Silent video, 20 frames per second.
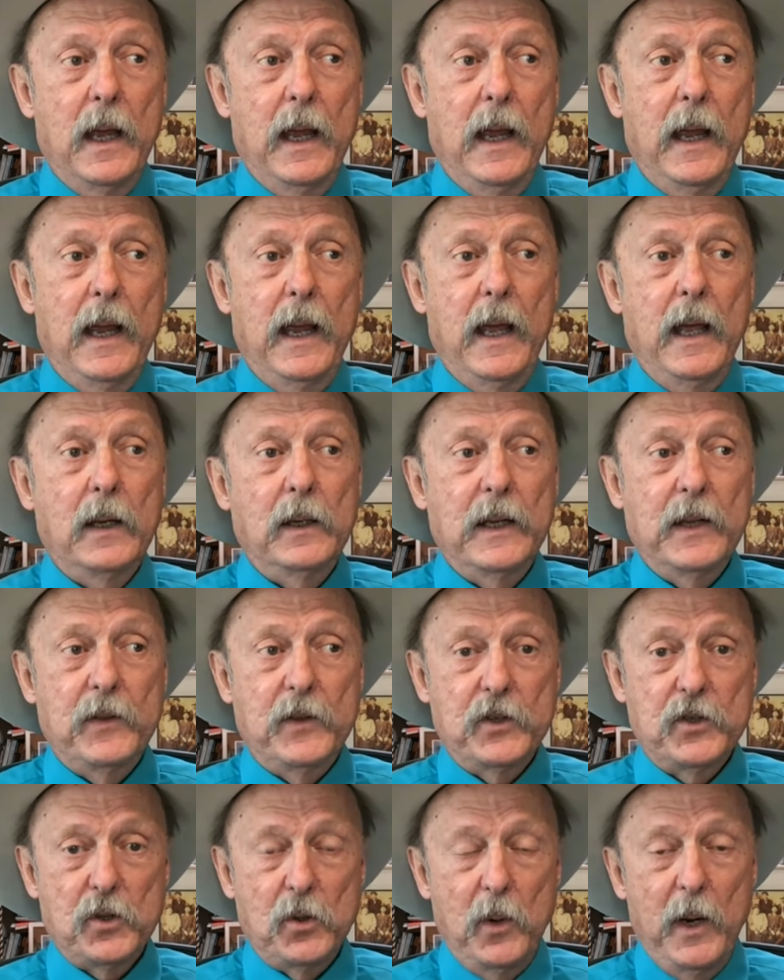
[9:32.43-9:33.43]
and let
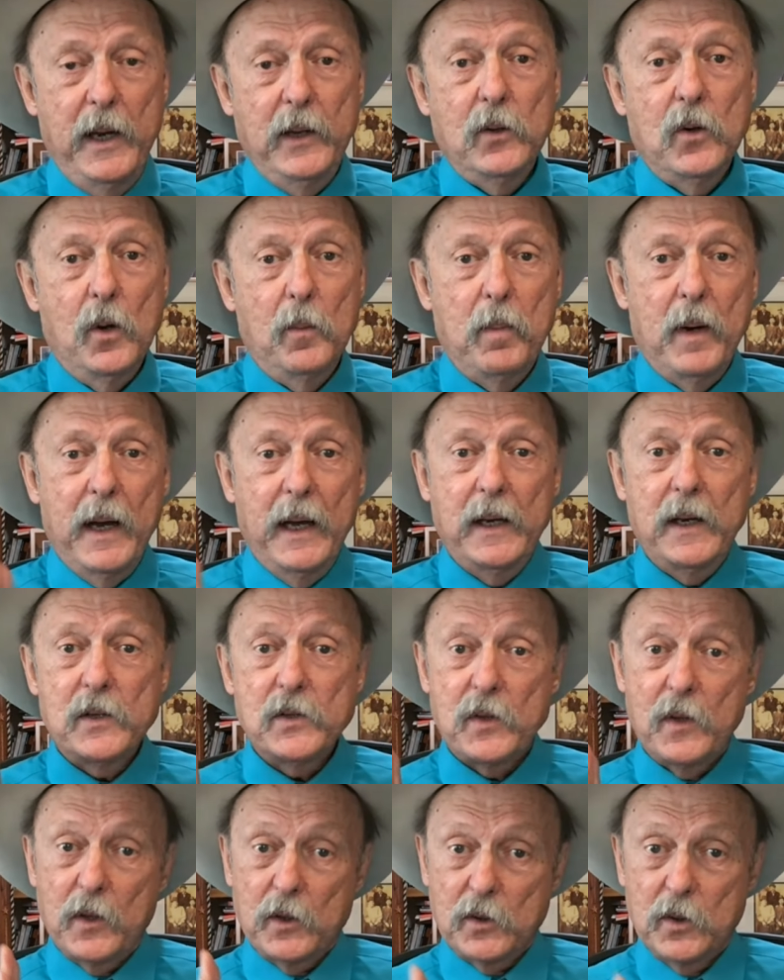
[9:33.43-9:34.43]
the train go by. And
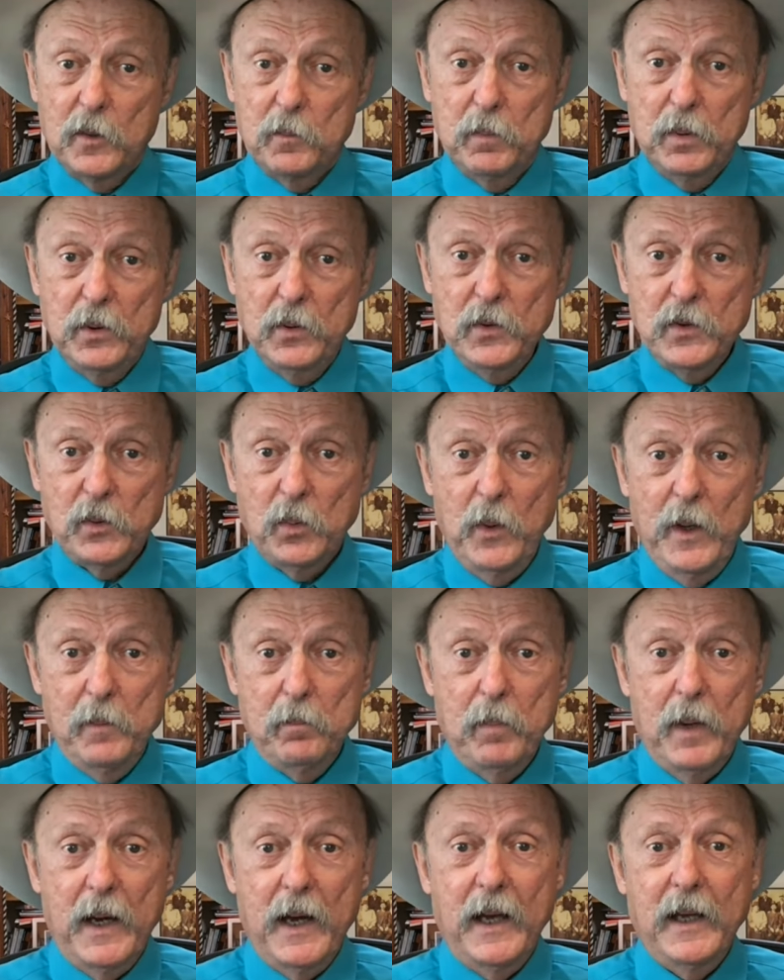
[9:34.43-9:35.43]
as the caboose
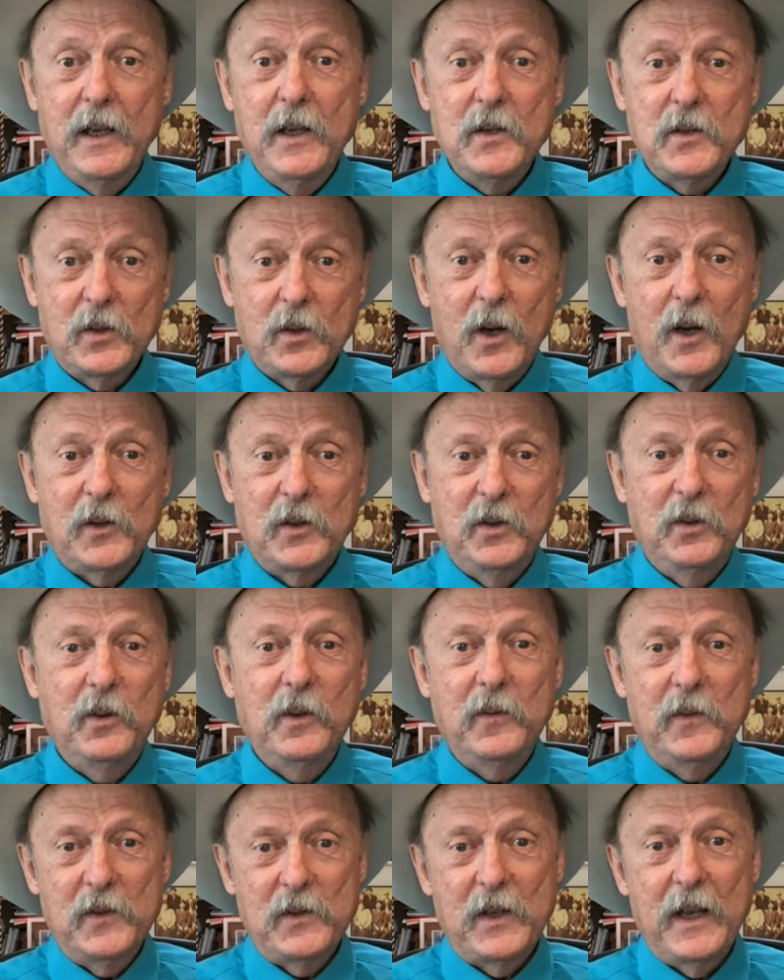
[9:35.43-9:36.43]
went by, he saw two
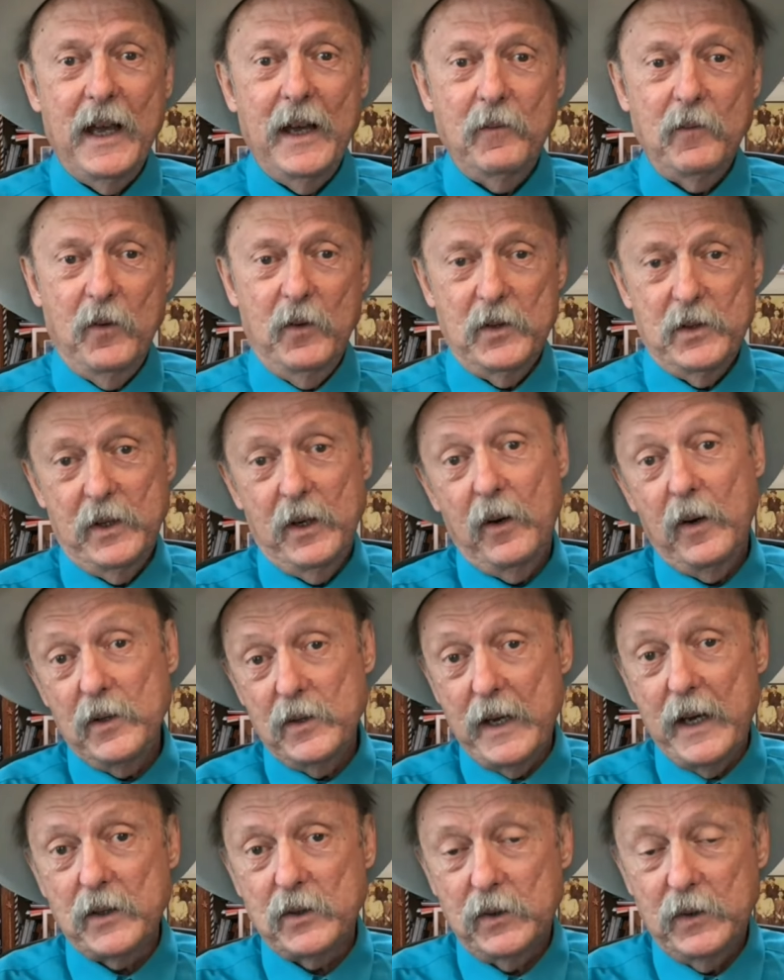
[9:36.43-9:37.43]
of his
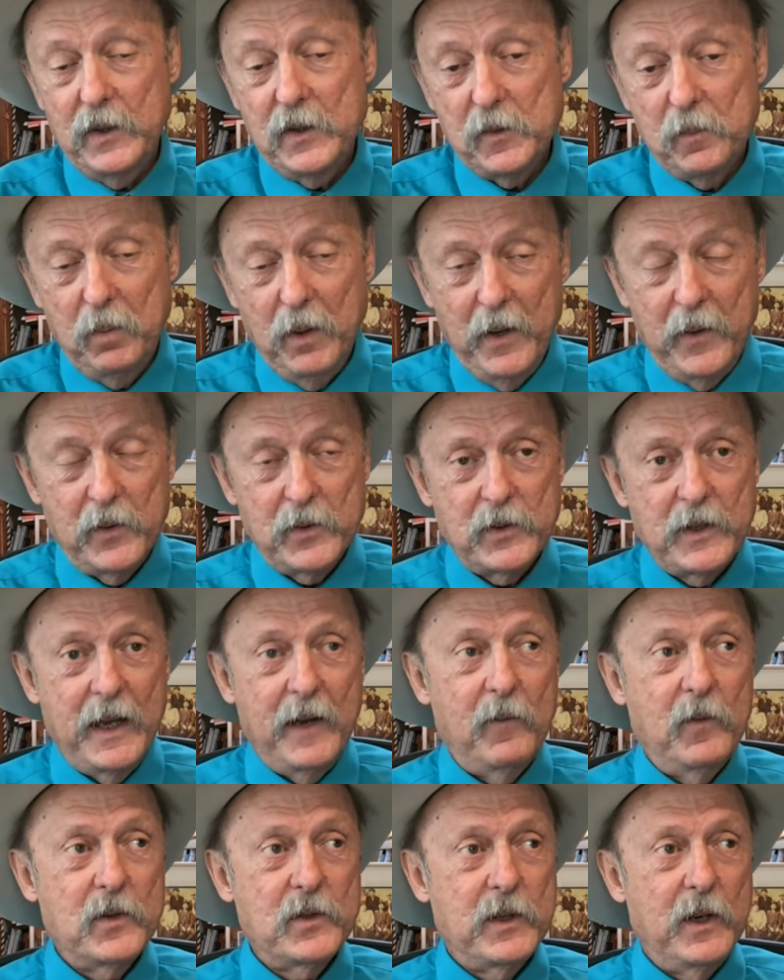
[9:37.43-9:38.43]
adversaries, actually his brother's
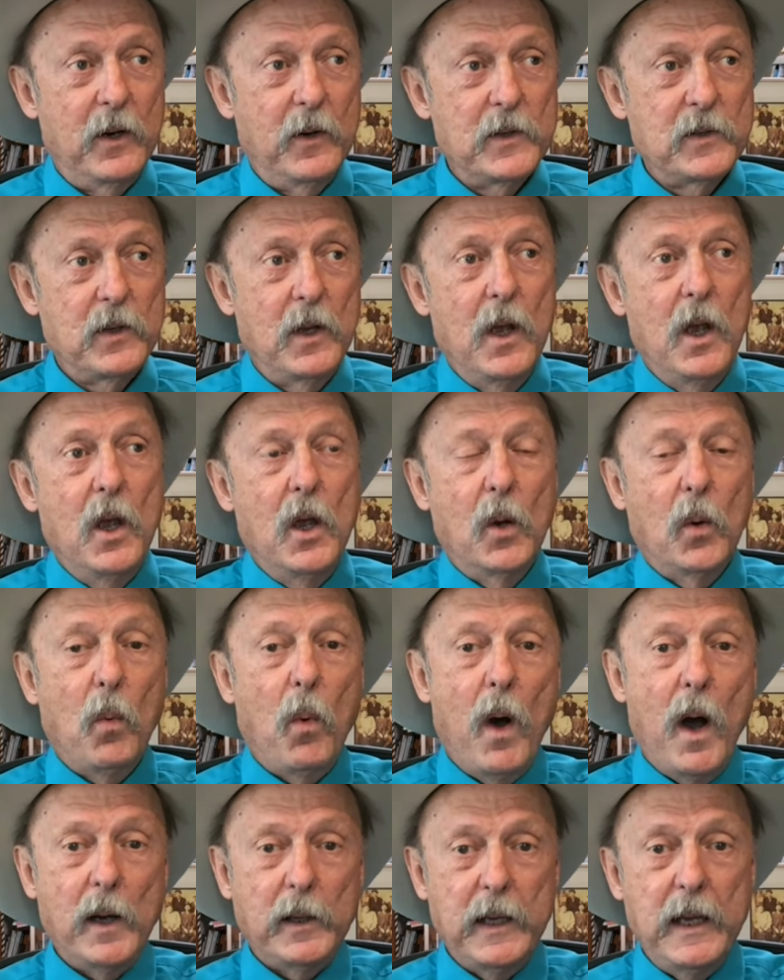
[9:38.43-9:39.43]
adversaries,
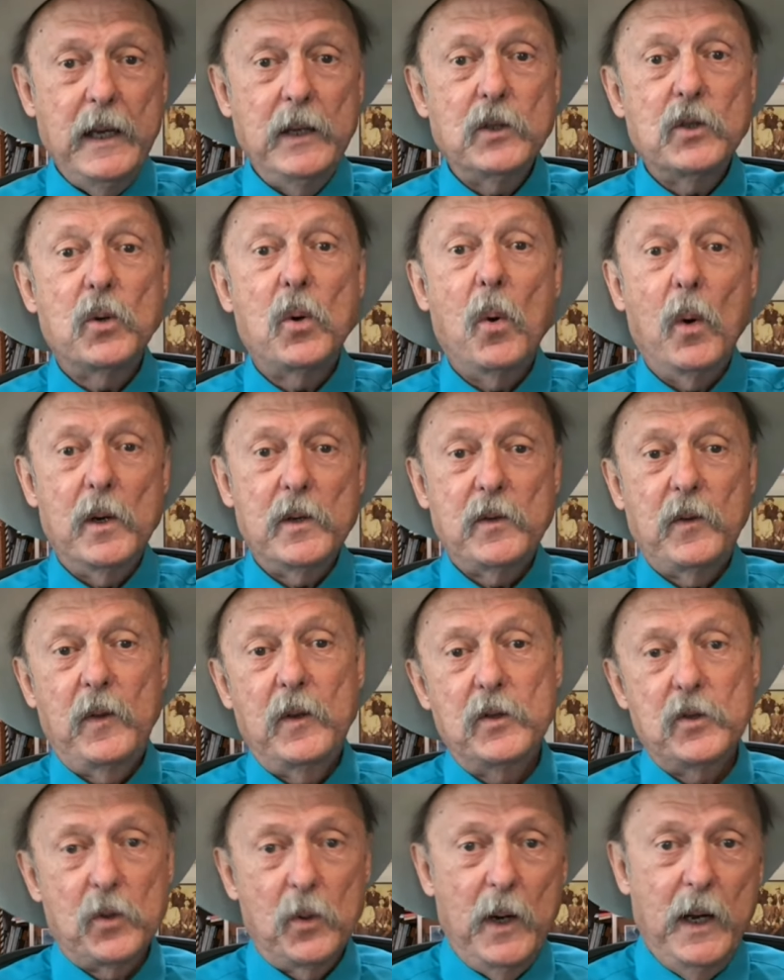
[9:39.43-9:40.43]
walking towards
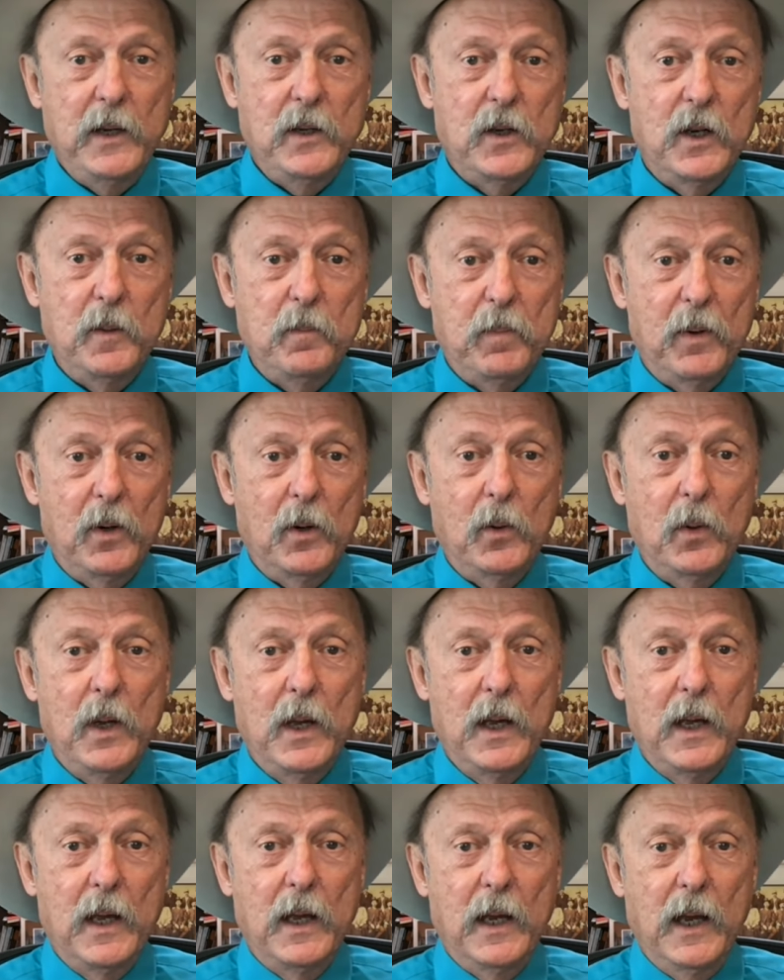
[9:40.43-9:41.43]
the train depot,
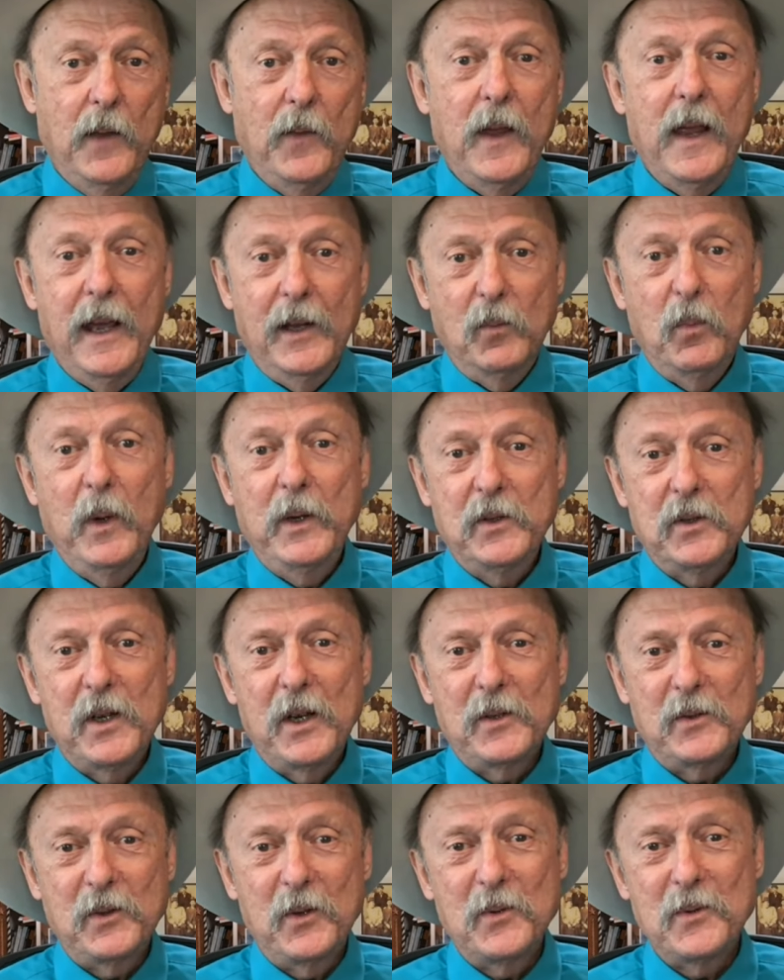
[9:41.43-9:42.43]
and they had
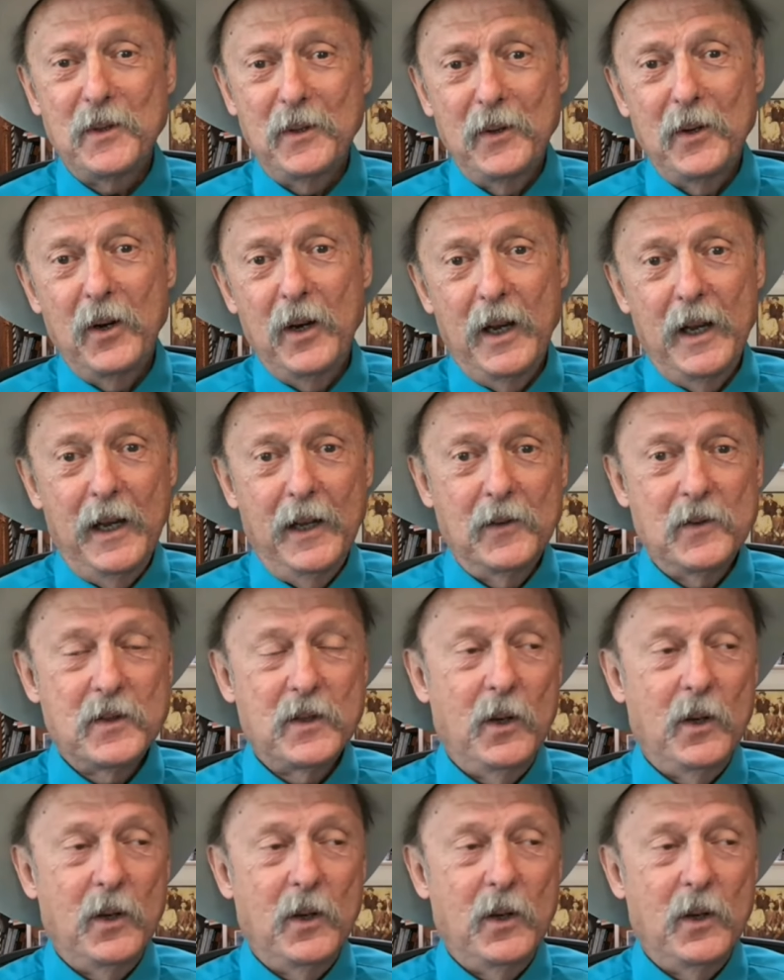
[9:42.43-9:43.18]
Winchesters in their hands.